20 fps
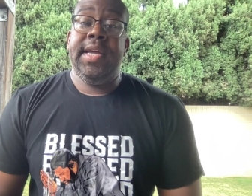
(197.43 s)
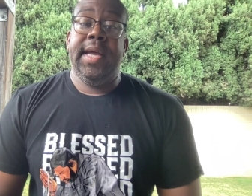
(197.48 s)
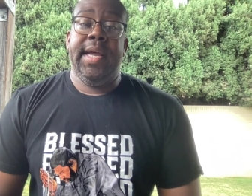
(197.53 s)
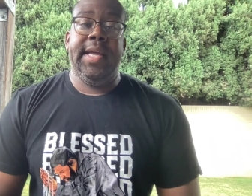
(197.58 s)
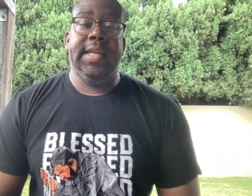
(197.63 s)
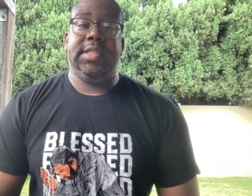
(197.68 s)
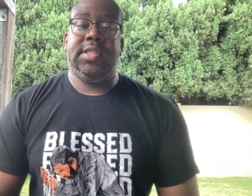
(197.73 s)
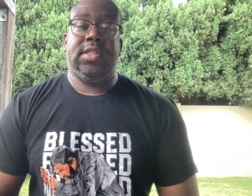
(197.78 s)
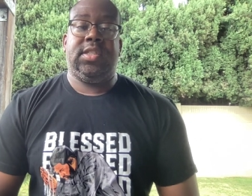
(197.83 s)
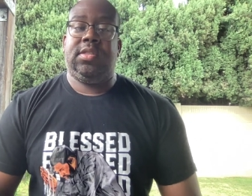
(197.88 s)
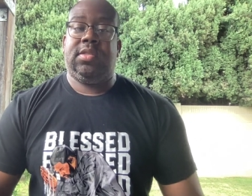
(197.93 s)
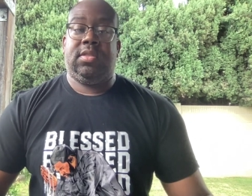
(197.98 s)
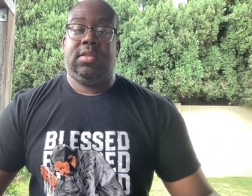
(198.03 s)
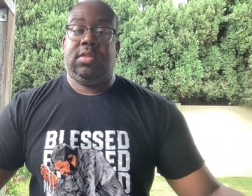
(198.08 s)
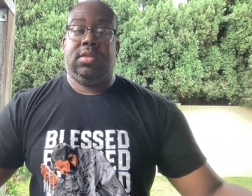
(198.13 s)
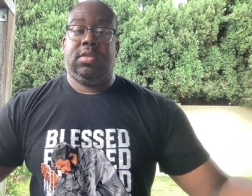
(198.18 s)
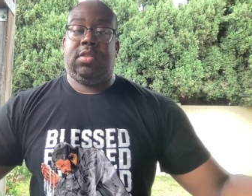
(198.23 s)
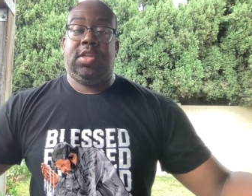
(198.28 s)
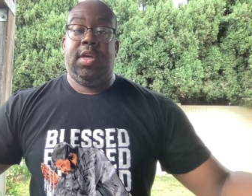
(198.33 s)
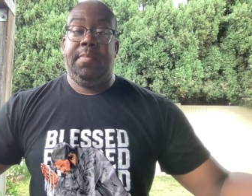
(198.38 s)

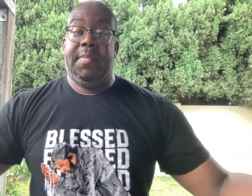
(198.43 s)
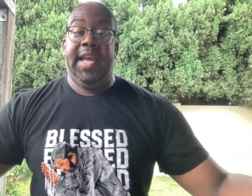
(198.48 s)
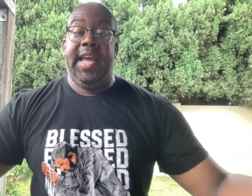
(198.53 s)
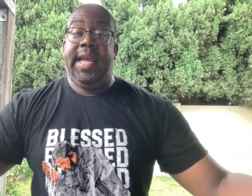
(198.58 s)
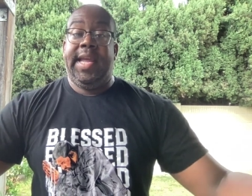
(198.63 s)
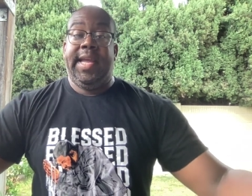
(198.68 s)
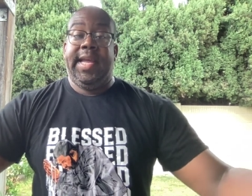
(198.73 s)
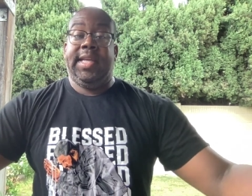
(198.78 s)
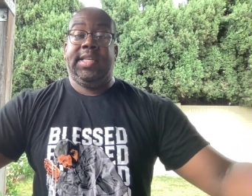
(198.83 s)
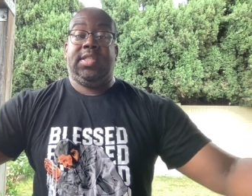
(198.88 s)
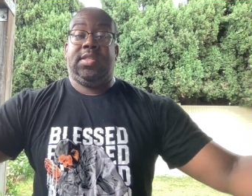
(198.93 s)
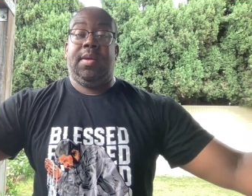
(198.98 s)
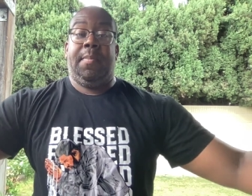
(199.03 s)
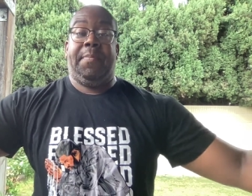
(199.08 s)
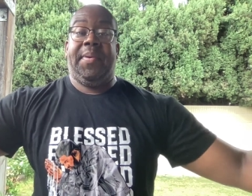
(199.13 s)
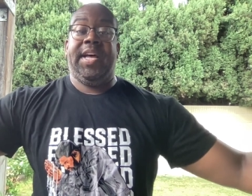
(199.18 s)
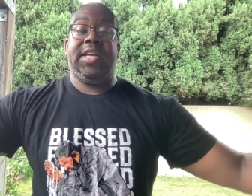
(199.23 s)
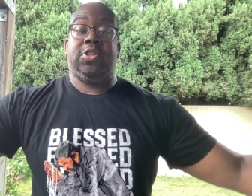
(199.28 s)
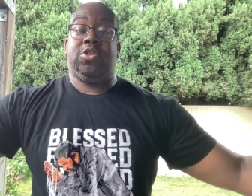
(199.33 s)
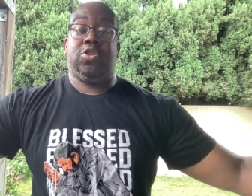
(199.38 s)
To me, it's the
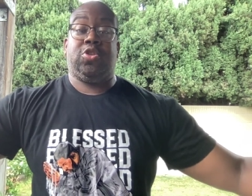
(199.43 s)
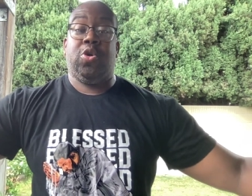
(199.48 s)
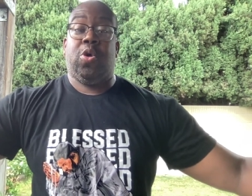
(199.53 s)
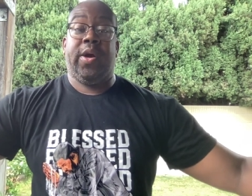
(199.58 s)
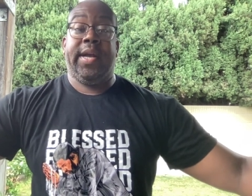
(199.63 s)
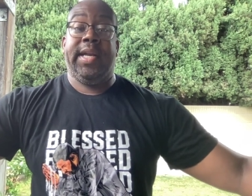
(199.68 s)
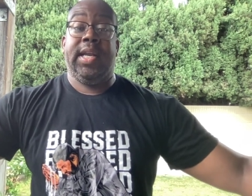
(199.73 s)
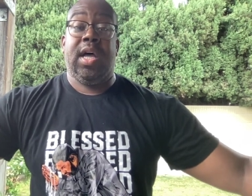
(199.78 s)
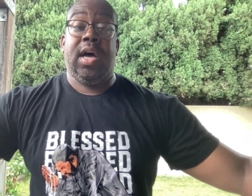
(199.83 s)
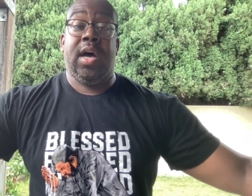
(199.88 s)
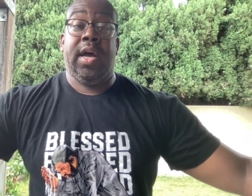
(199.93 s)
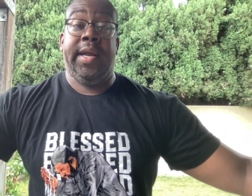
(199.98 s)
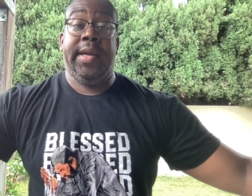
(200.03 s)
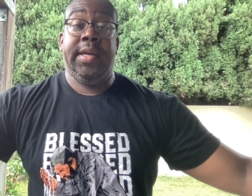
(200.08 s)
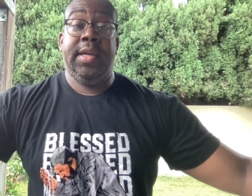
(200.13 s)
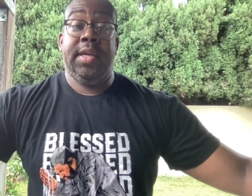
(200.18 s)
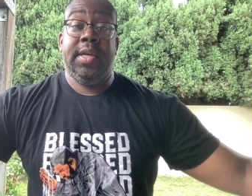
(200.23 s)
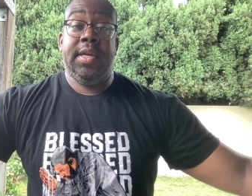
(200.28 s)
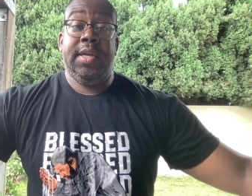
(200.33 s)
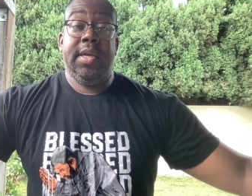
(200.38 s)
best storyline
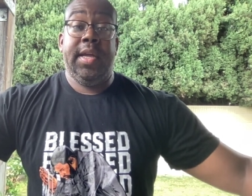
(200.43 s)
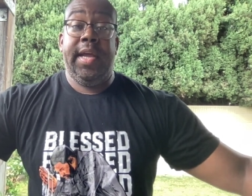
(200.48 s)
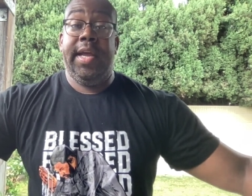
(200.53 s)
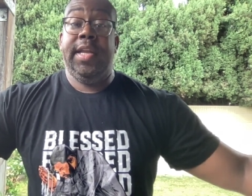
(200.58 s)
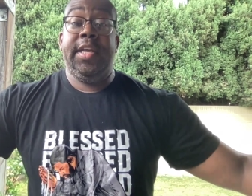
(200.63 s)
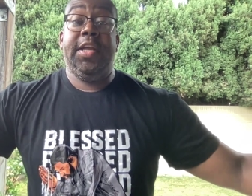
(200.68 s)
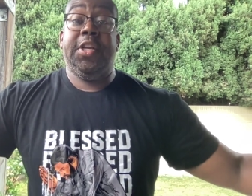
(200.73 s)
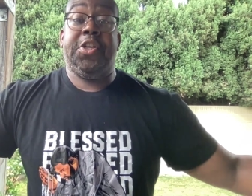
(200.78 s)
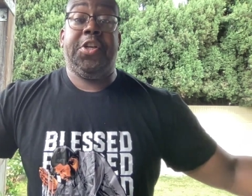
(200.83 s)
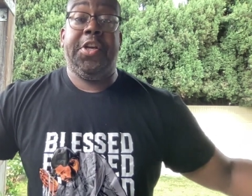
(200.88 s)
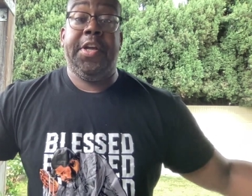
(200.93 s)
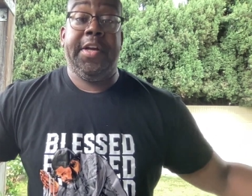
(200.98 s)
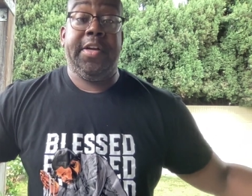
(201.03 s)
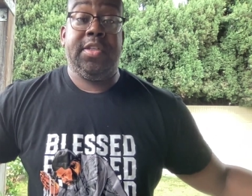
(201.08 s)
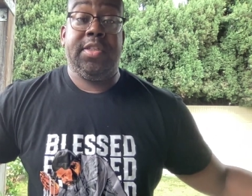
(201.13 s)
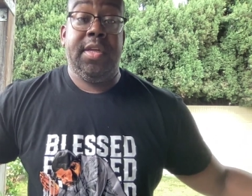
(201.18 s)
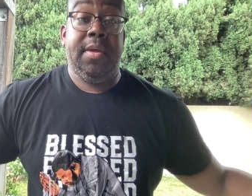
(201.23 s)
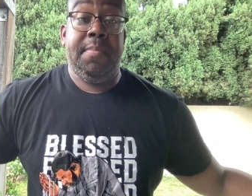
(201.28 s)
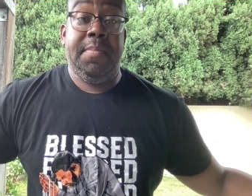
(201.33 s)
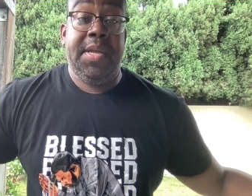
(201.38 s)
in this
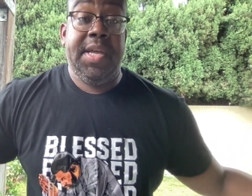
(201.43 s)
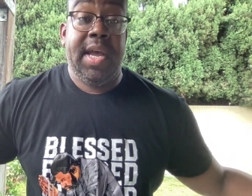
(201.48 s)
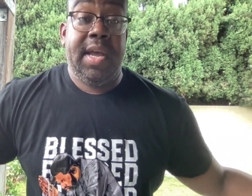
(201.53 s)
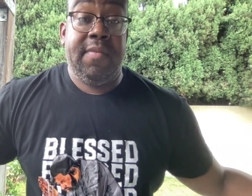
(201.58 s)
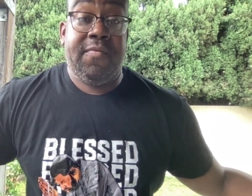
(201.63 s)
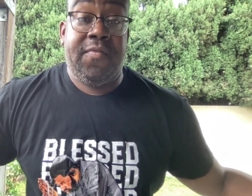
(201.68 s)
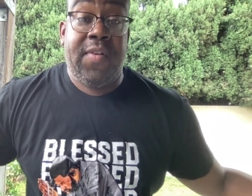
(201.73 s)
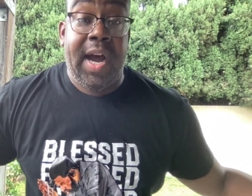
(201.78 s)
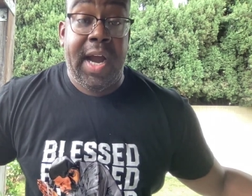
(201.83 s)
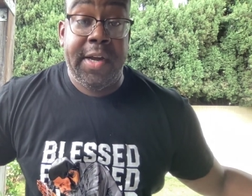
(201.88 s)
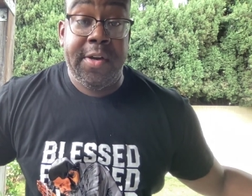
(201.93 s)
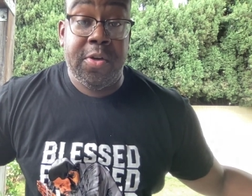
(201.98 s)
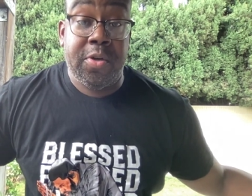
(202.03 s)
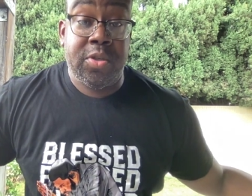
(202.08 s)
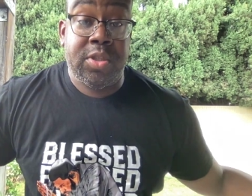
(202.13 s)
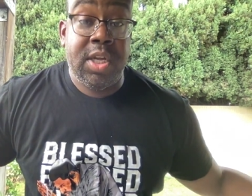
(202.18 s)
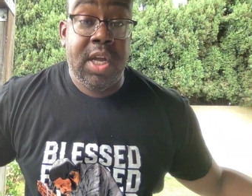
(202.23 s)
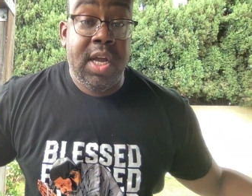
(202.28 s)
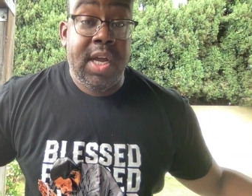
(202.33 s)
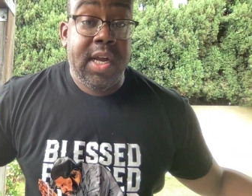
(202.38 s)
year's NBA
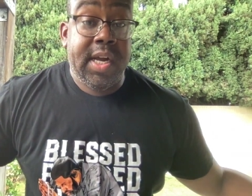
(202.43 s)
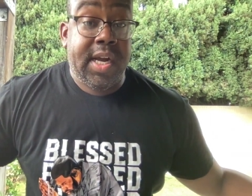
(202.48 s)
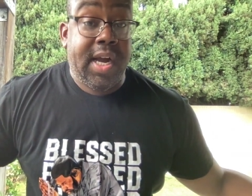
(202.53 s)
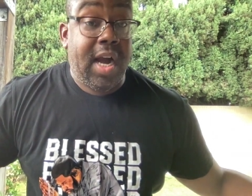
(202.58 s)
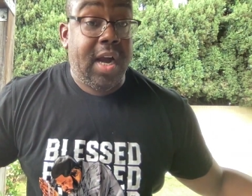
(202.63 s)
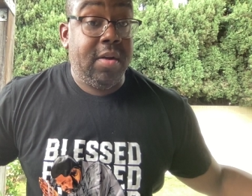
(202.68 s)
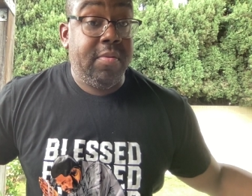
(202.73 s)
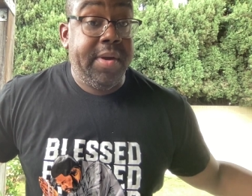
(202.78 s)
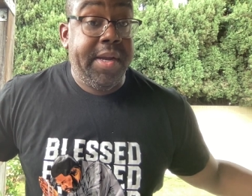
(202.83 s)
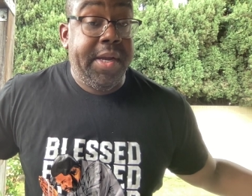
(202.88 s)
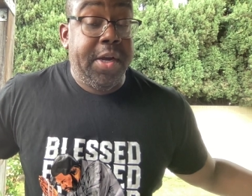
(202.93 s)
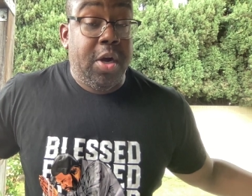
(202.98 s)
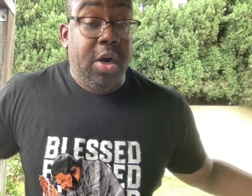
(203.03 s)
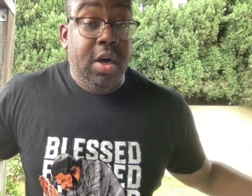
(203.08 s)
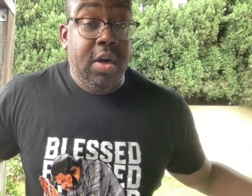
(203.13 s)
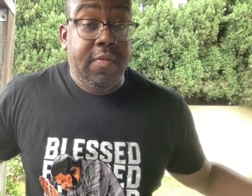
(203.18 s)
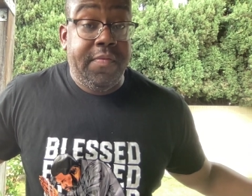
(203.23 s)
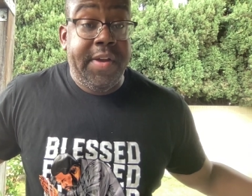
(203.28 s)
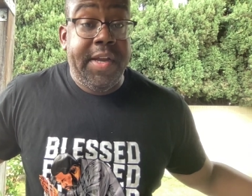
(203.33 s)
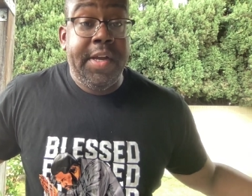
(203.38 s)
Finals. Kyrie
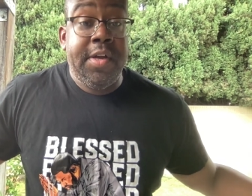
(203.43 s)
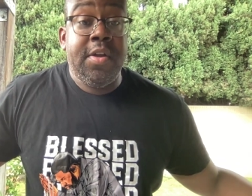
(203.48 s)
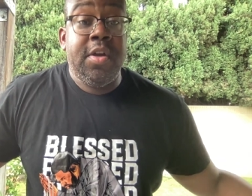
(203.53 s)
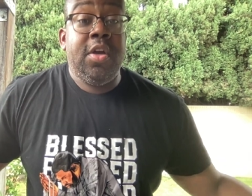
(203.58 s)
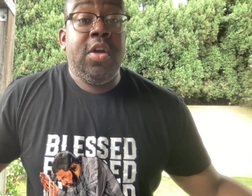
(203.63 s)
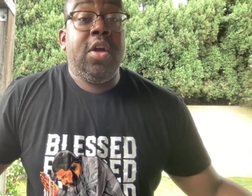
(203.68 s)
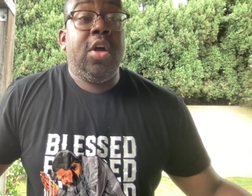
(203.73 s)
Irving,